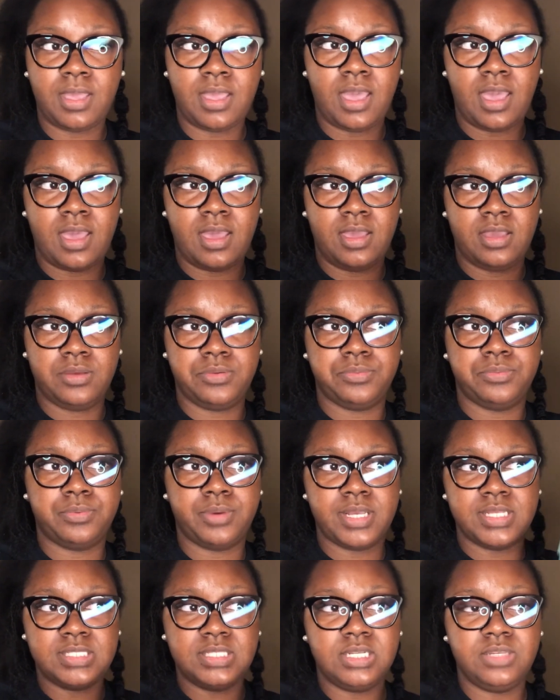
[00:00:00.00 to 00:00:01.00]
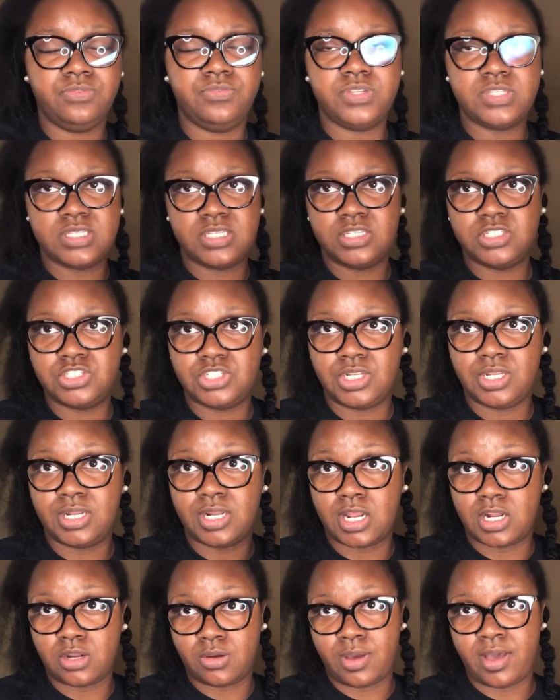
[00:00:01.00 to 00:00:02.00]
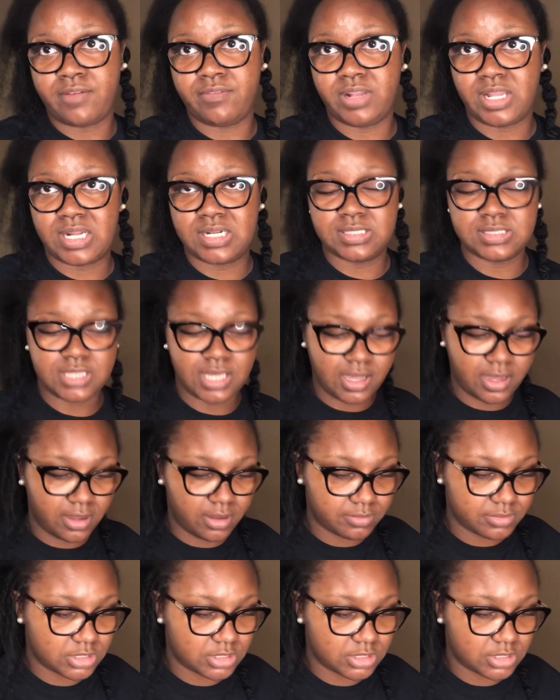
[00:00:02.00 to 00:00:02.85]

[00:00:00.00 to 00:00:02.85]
a resident physician and I don't have a lot of time.